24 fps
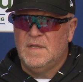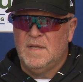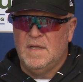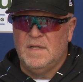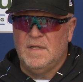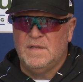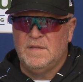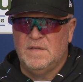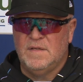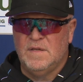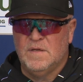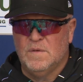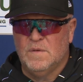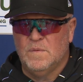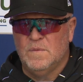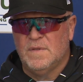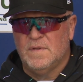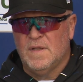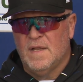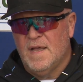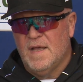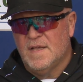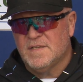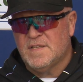And, you know,
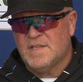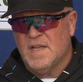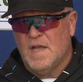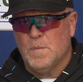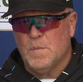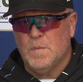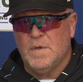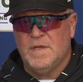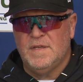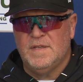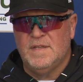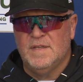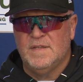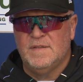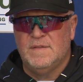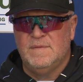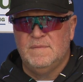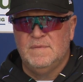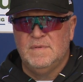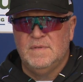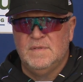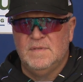with last time we did